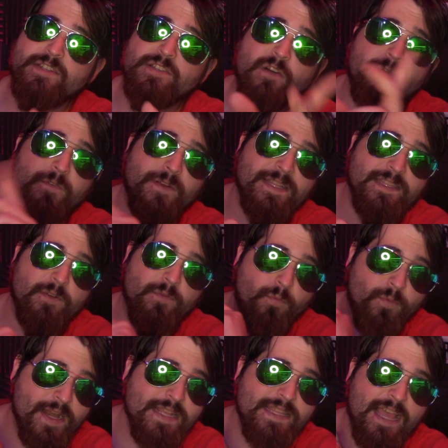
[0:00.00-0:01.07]
Don't forget to
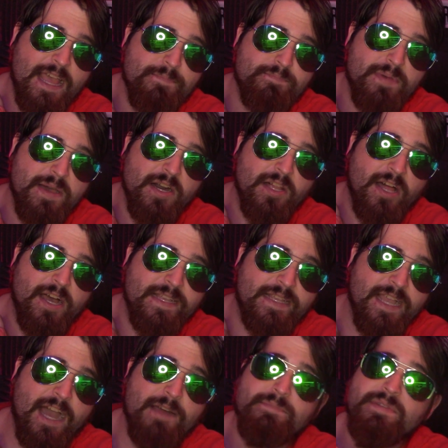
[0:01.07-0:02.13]
ring that bell
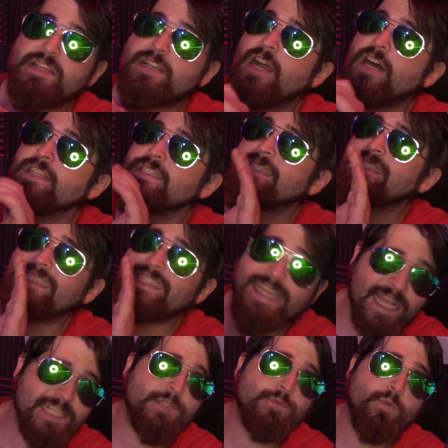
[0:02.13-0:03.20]
icon, because
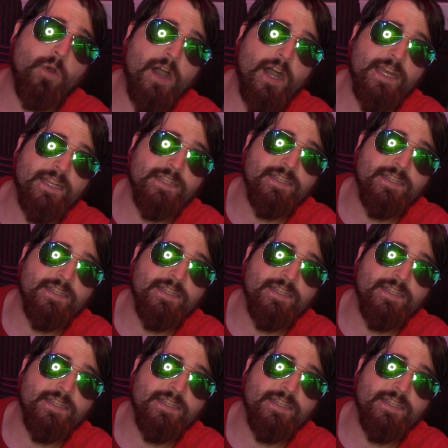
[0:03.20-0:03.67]
guess what?